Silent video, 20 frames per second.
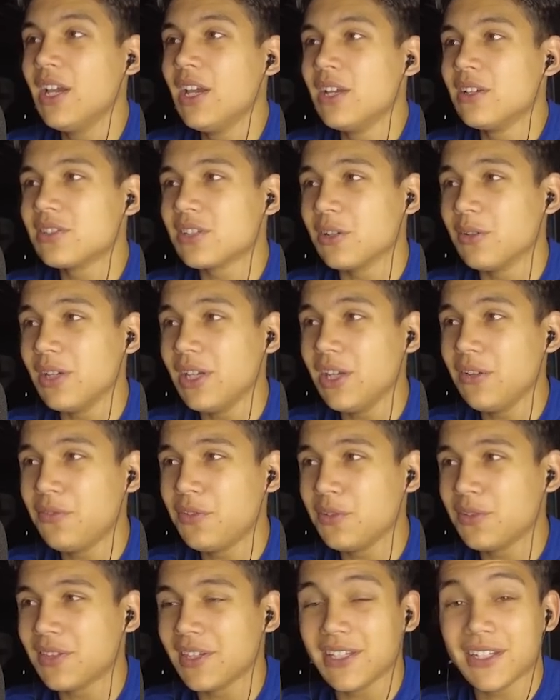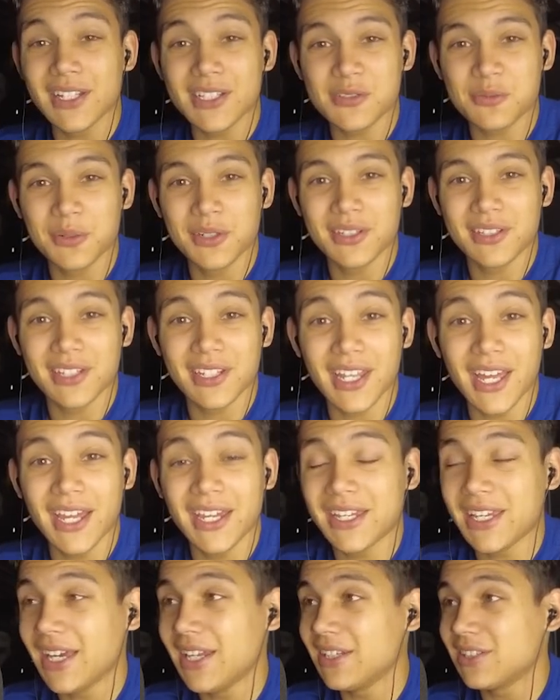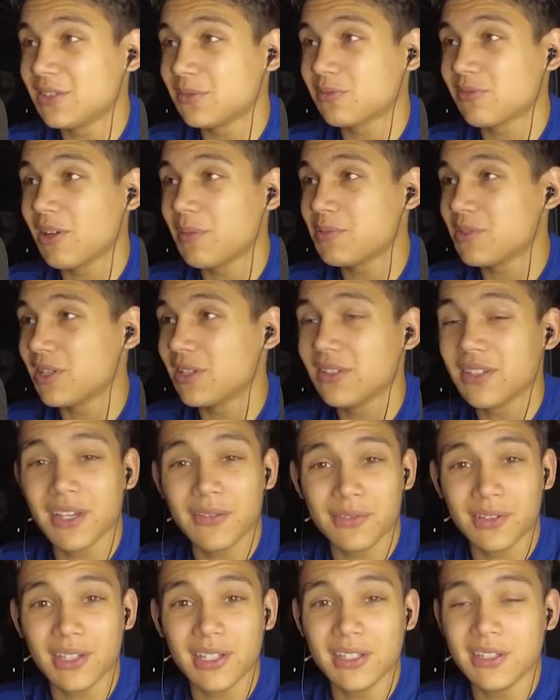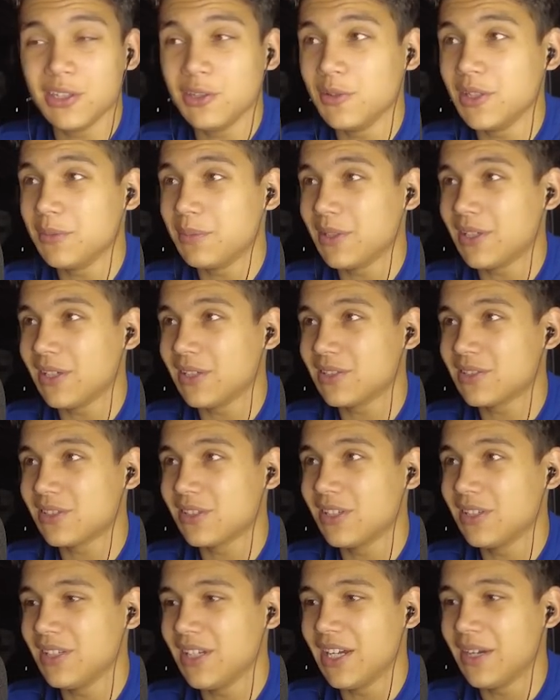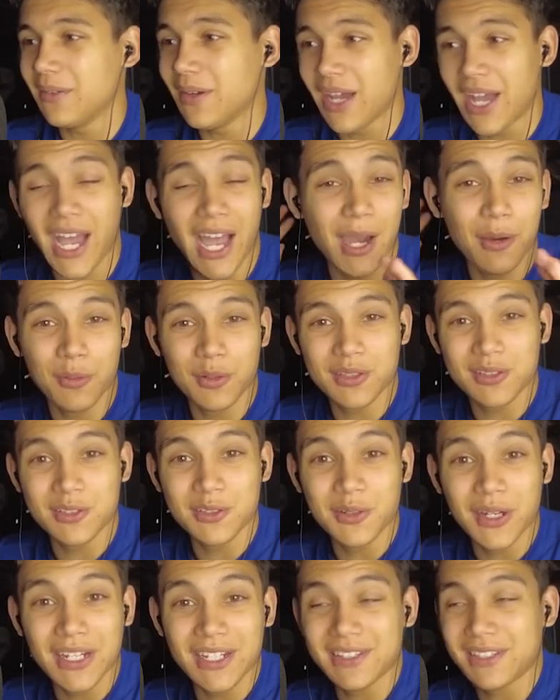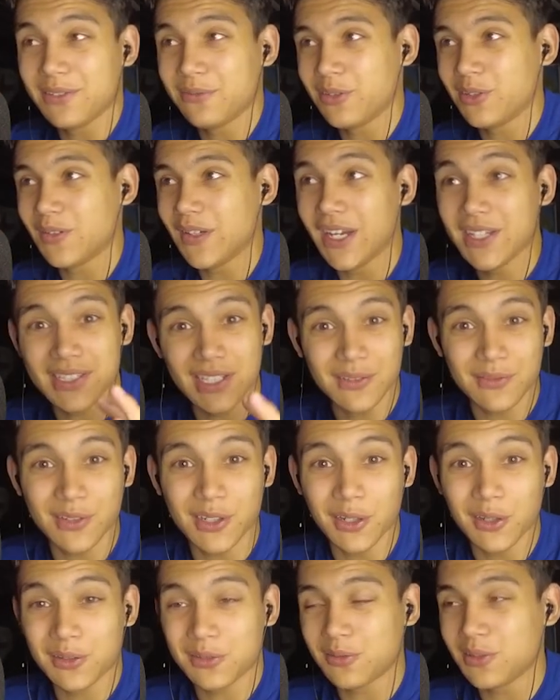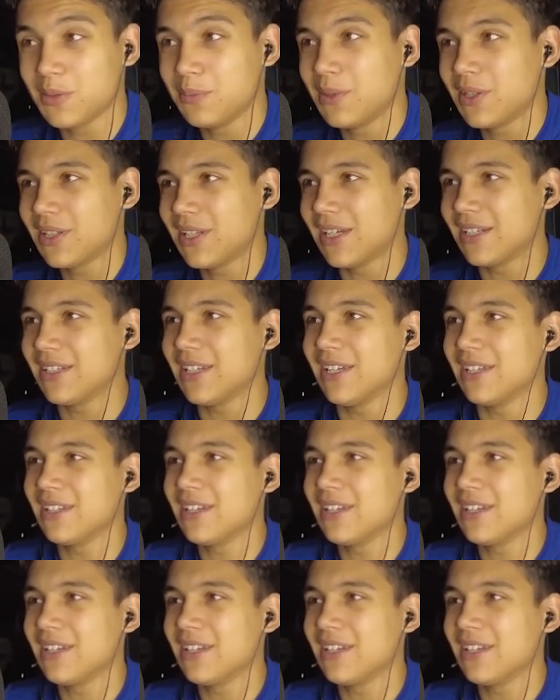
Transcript: So if you think that's worth a like and a subscription, definitely do it, because yeah, I would do anything for you guys, even going through the mud like that.